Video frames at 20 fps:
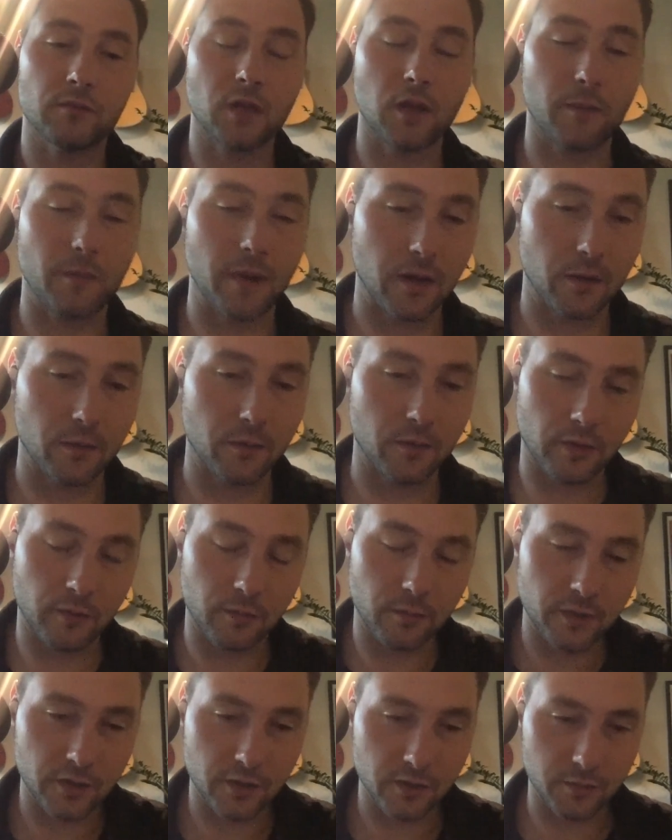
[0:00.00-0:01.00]
come out with.
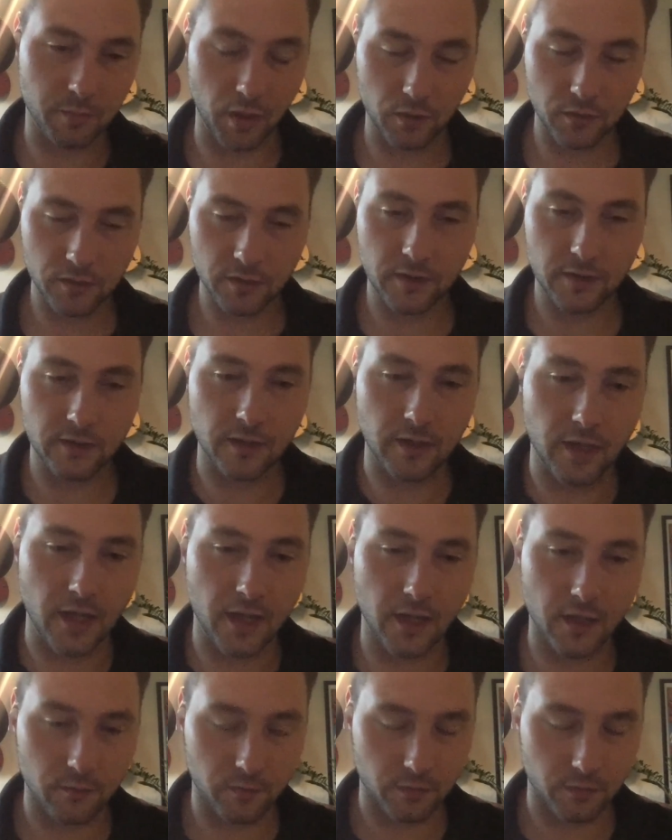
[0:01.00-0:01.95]
We just posted today.